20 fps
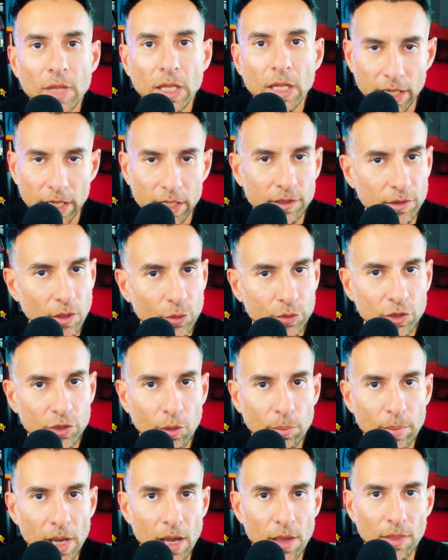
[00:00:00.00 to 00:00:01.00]
like a
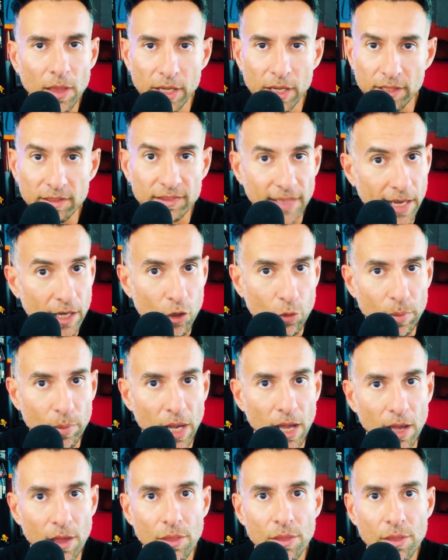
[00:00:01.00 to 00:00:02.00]
sociopath, like a
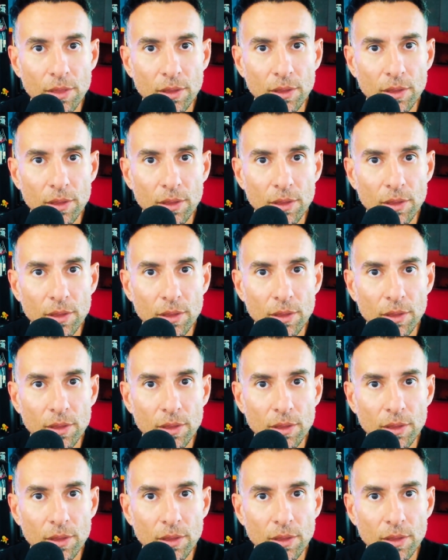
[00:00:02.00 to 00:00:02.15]
psychopath,